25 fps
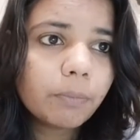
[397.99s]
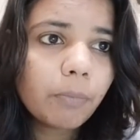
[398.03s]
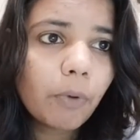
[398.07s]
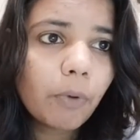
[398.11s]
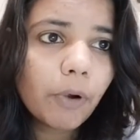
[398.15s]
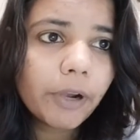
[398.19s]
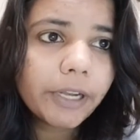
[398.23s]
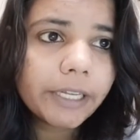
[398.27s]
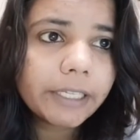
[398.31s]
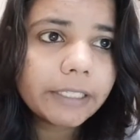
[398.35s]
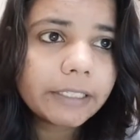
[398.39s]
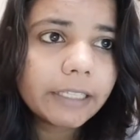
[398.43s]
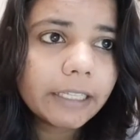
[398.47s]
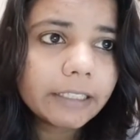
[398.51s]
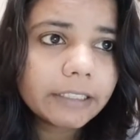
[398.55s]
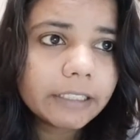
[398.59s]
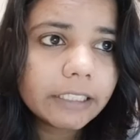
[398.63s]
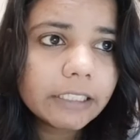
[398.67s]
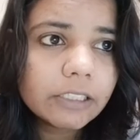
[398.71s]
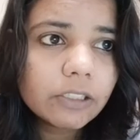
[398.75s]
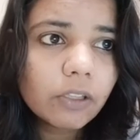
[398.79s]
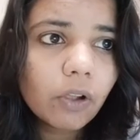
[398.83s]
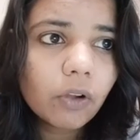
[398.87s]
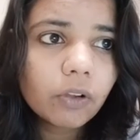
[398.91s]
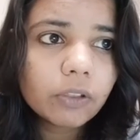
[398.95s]
point, that
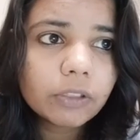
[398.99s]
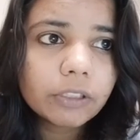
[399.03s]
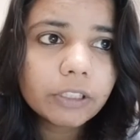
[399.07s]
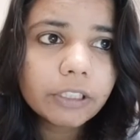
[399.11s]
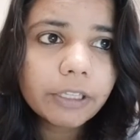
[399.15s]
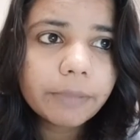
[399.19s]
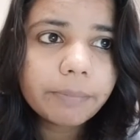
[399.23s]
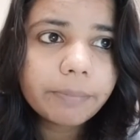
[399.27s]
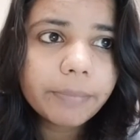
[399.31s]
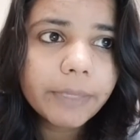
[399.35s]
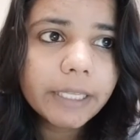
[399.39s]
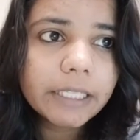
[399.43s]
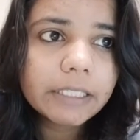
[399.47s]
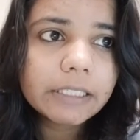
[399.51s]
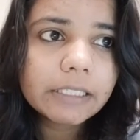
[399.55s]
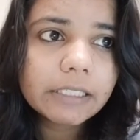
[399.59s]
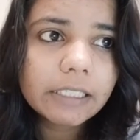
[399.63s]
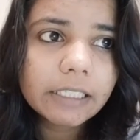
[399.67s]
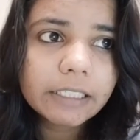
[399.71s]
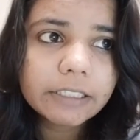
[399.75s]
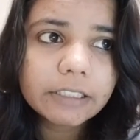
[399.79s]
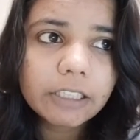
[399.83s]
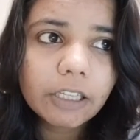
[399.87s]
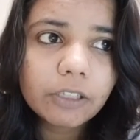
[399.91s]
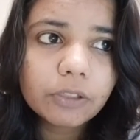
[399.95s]
is on dipping
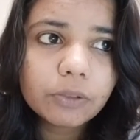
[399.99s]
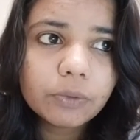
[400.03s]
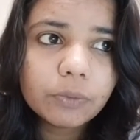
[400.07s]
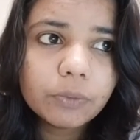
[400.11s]
strata